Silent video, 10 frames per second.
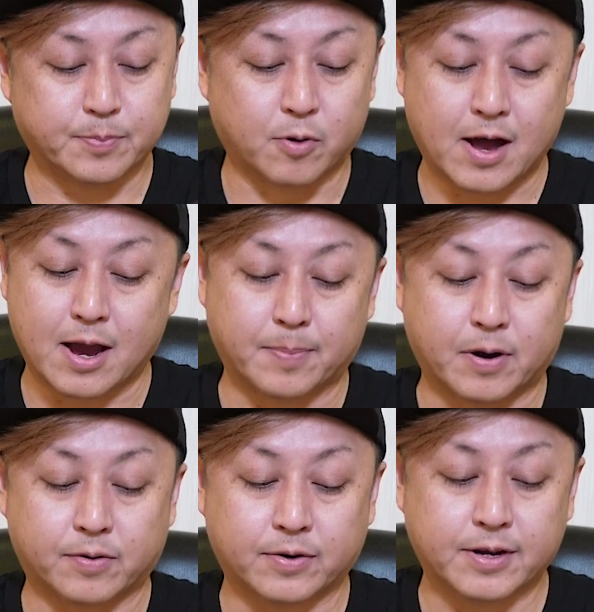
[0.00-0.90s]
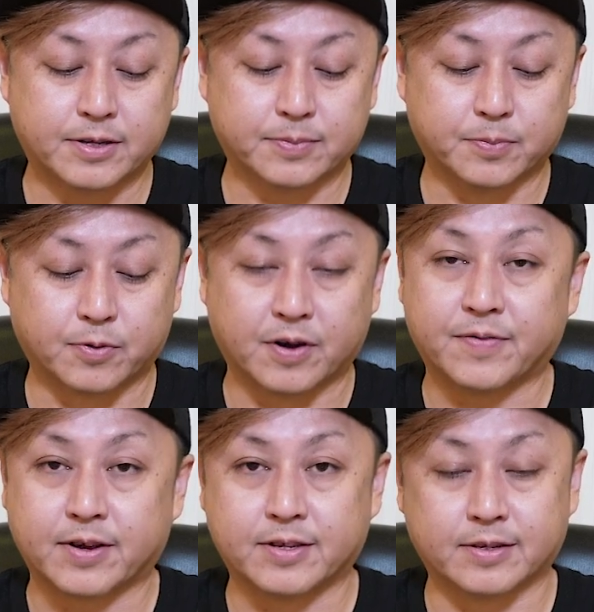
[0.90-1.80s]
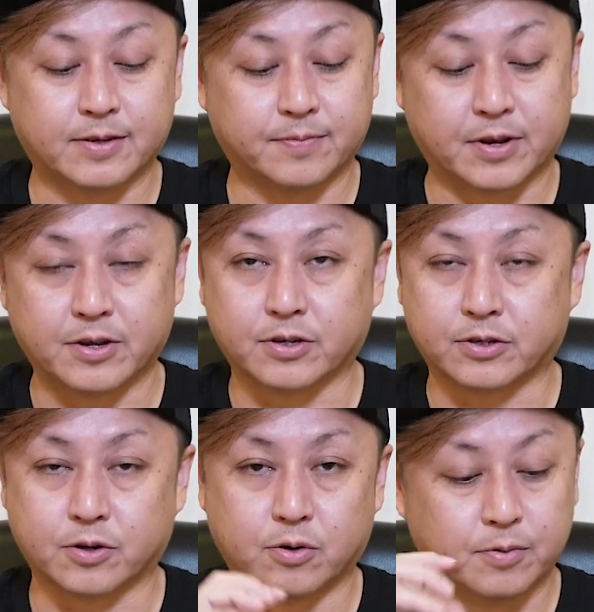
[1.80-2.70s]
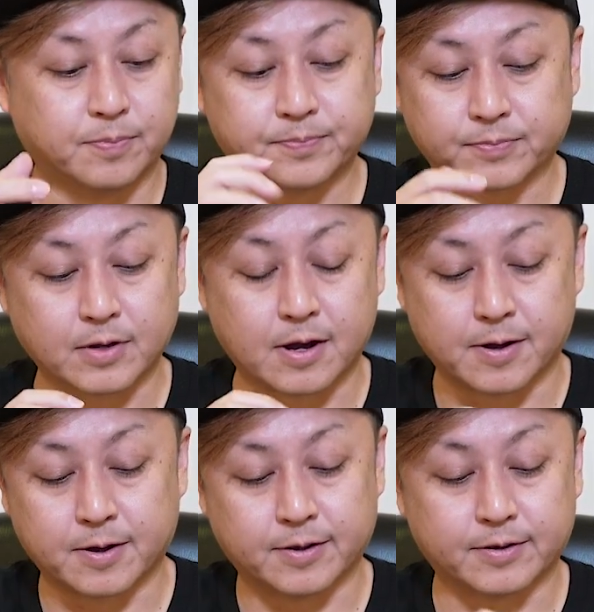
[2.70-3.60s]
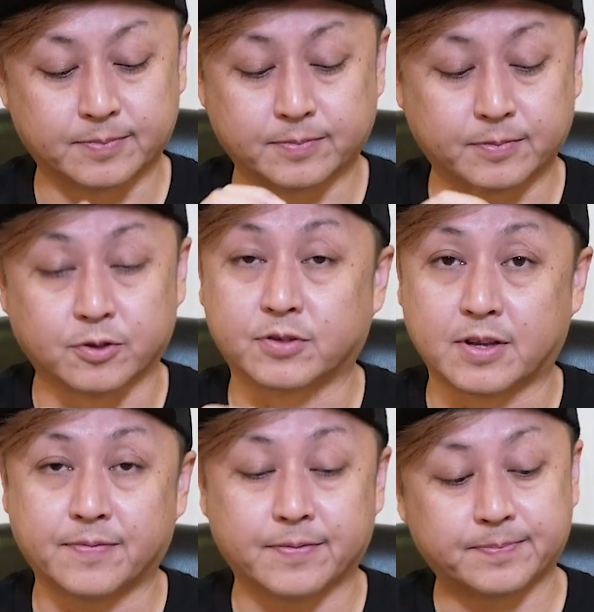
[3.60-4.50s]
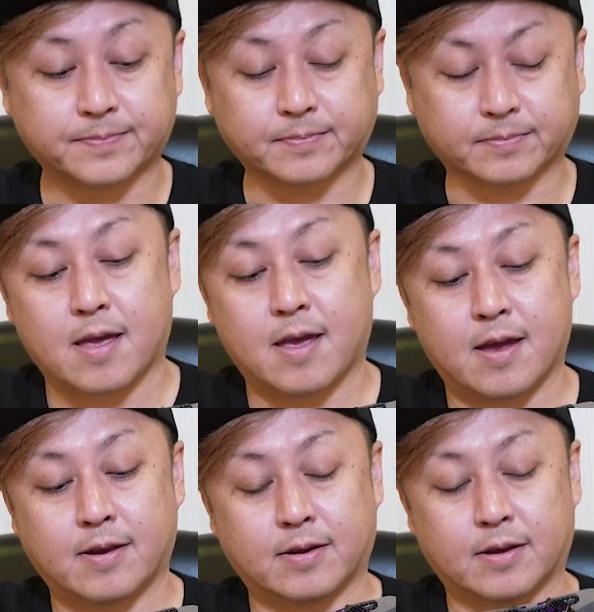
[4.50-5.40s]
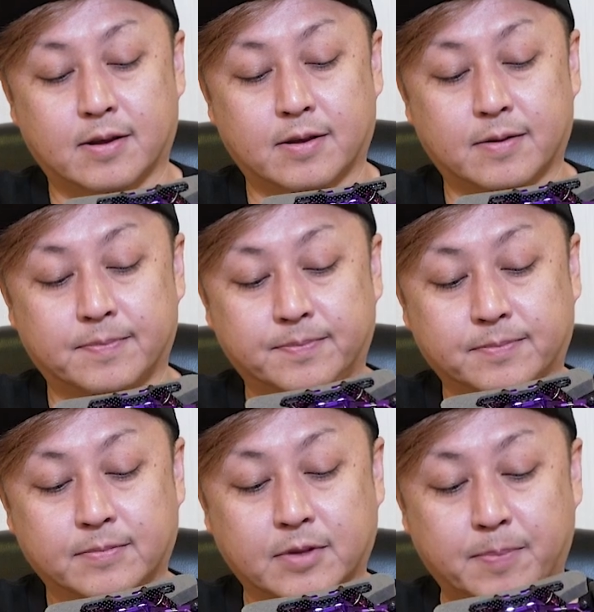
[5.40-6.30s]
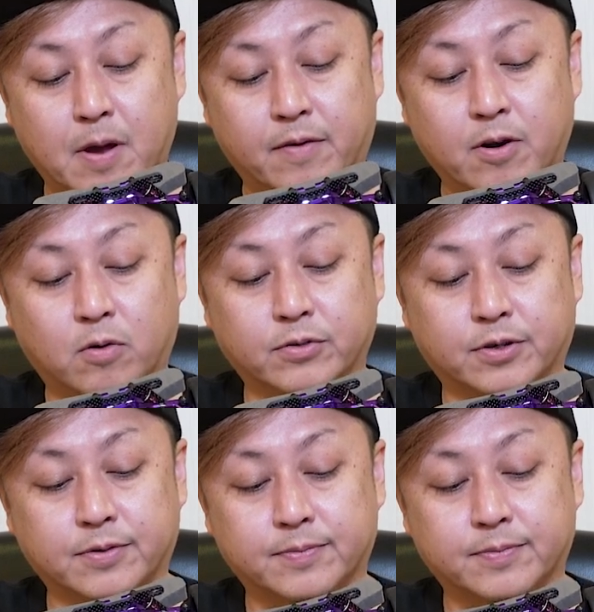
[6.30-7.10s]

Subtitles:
more high power, it's more affected because it's so stiff. And the bearing holder